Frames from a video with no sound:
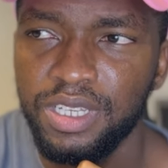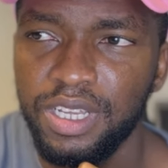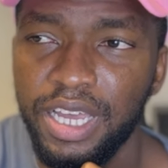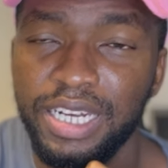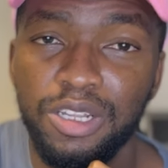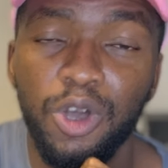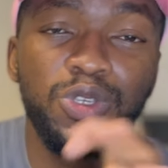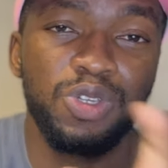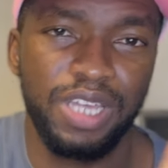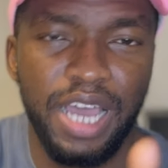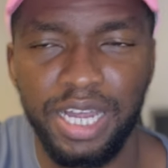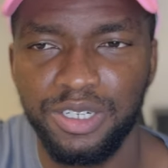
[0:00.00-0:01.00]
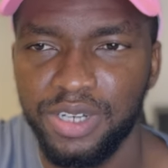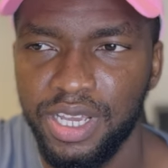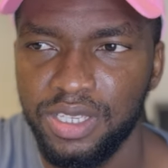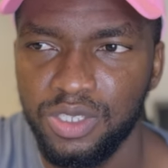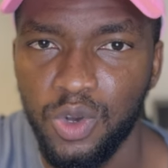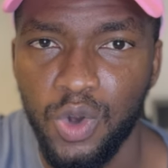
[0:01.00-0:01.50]
and also their
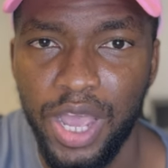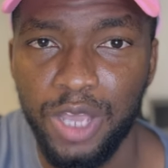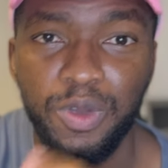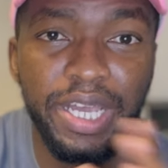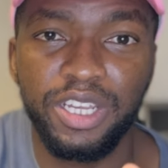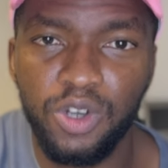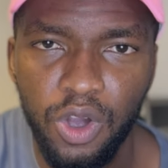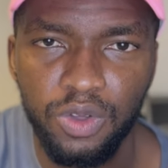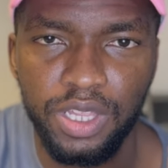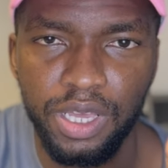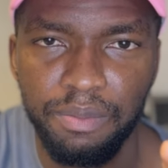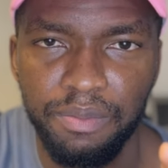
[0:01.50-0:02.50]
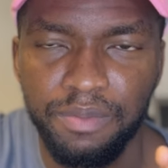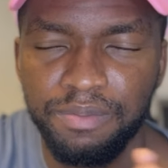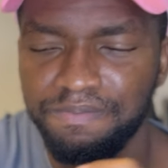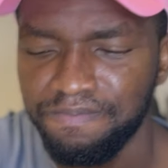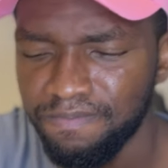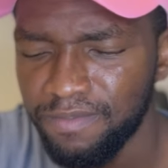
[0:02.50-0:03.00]
address. So I quickly called them.
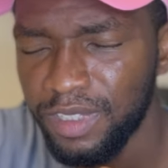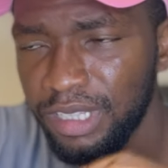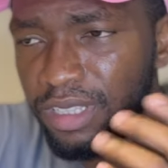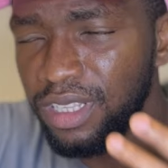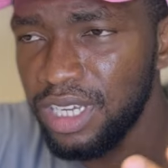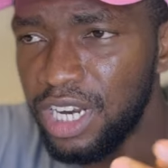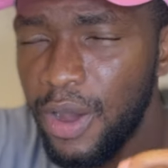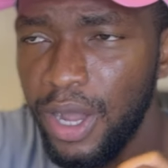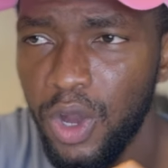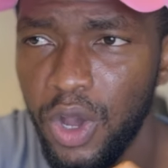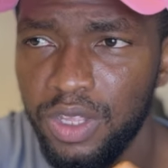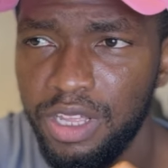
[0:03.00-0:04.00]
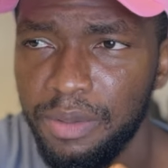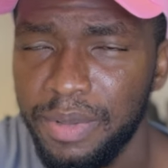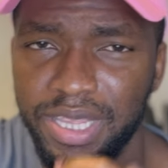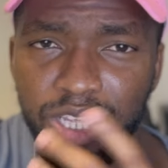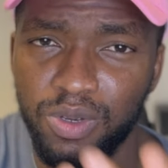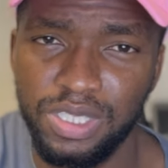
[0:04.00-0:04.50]
Now I called them,
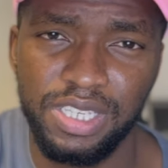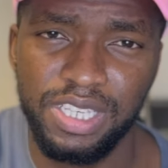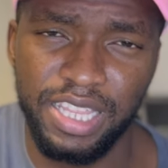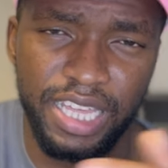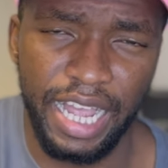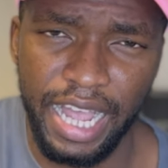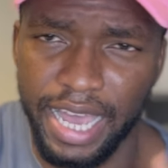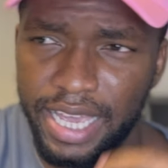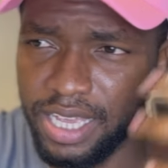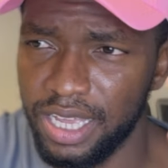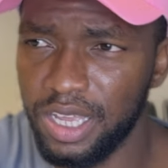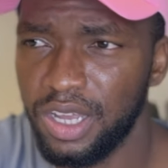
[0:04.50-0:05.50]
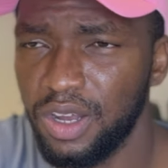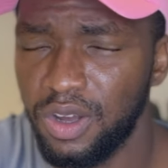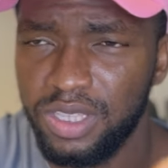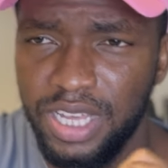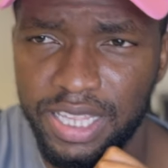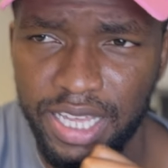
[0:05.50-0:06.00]
and there was this other guy
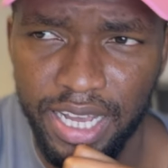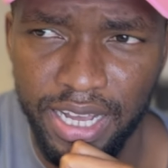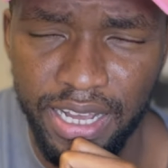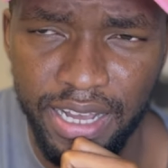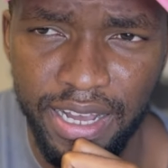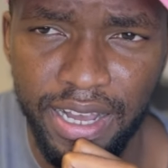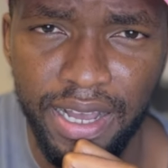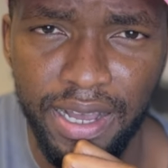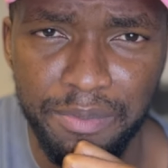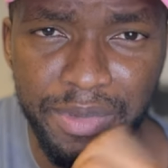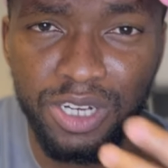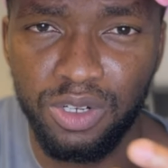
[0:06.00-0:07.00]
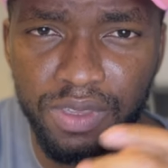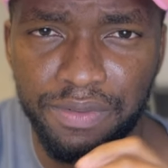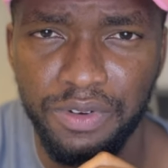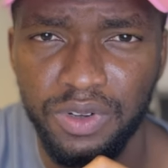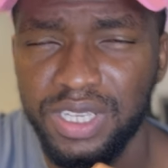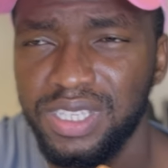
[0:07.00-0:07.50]
on the other end of the
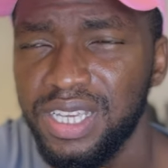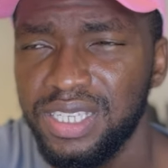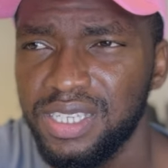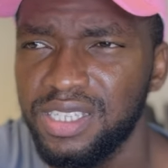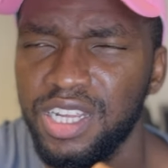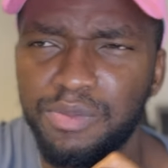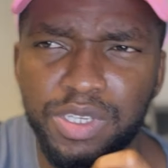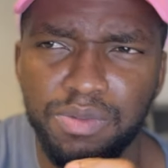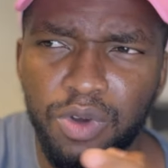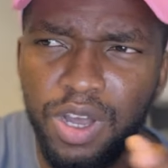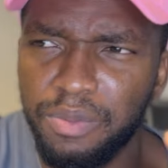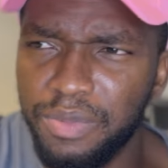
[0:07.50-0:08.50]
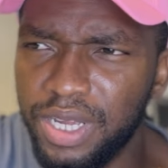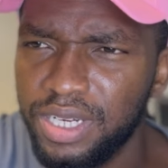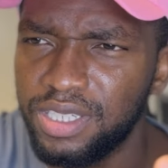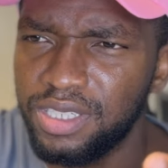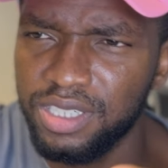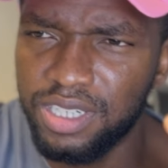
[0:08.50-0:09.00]
phone. He says his name is Muhammad